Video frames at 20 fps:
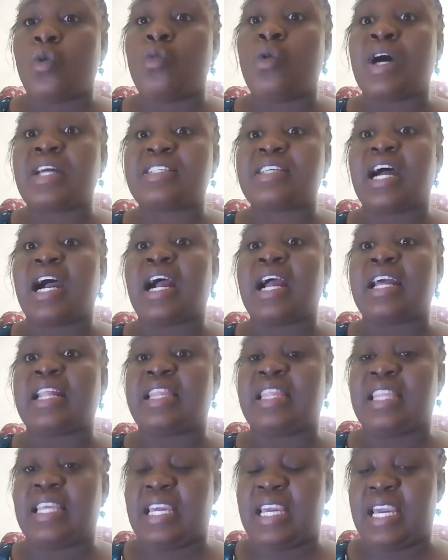what are
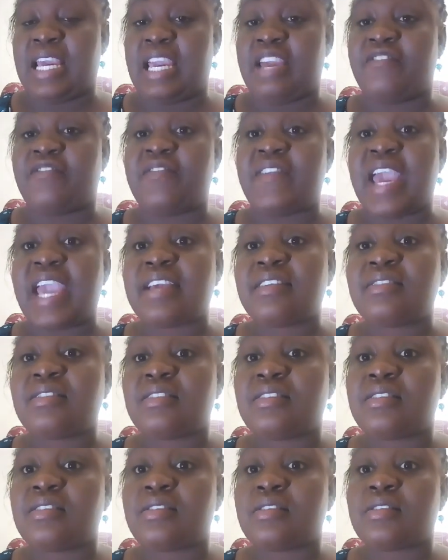the
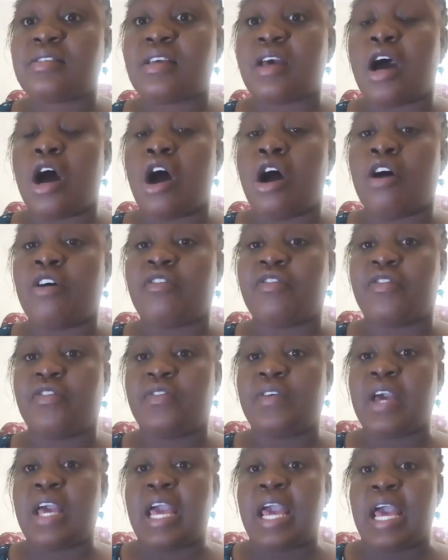effects
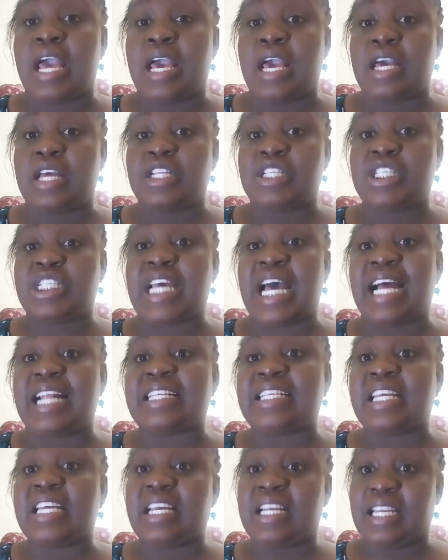of
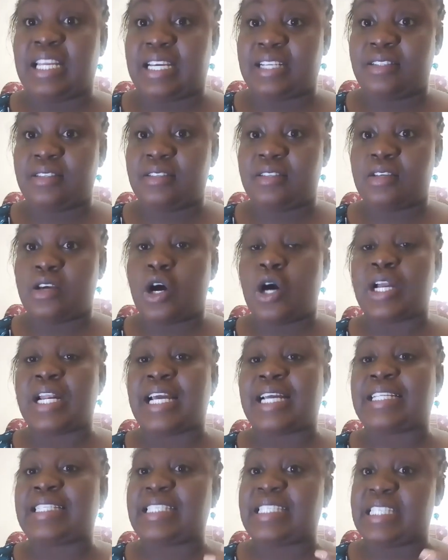child neglect
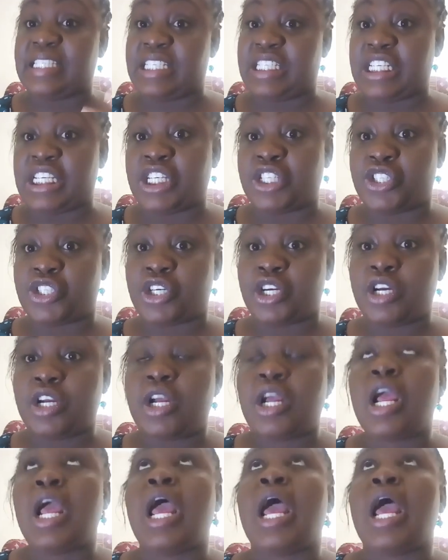on a teenager.